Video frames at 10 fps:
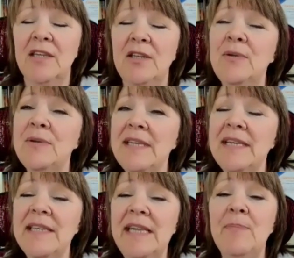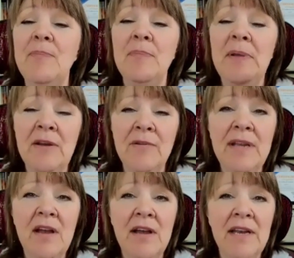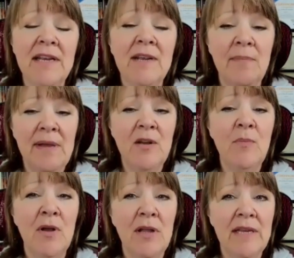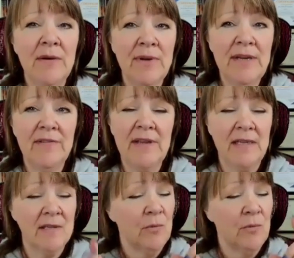Used as a periodic metabolic reset.